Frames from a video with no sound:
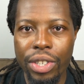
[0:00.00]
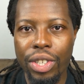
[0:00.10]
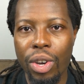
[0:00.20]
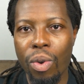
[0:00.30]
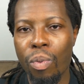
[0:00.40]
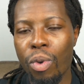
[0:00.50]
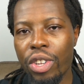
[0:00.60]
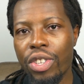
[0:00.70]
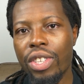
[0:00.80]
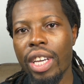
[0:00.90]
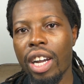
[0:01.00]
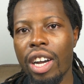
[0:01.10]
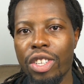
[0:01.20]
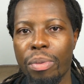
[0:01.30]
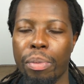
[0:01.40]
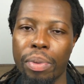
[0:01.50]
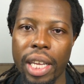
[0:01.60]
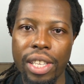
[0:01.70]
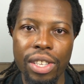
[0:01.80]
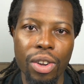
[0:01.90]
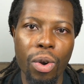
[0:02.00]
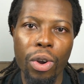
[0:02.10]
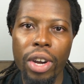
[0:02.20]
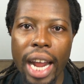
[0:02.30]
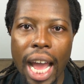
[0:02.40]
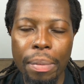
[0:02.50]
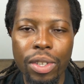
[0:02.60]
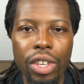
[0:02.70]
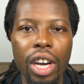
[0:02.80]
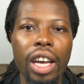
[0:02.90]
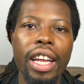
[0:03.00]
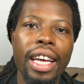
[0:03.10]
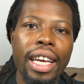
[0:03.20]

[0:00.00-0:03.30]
So once a customer places an order on Amazon,